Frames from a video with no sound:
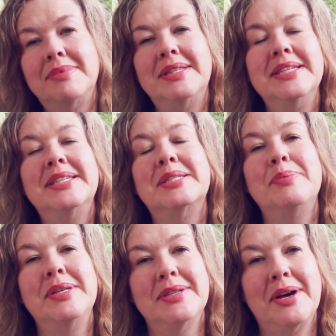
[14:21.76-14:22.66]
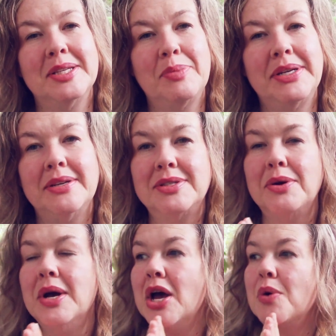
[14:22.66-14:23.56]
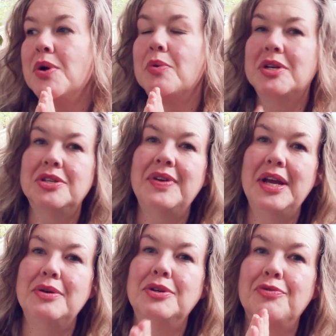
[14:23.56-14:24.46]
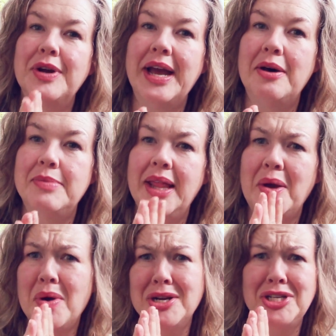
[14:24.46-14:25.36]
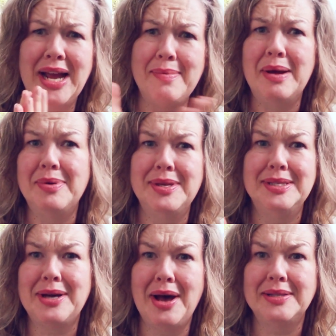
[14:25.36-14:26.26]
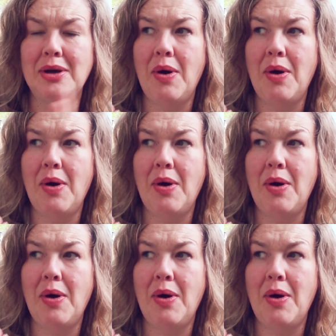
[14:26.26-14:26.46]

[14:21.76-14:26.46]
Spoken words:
this explains the cost breakdown. So when you're watching the video, don't freak out and be like, where is she coming up with these costs?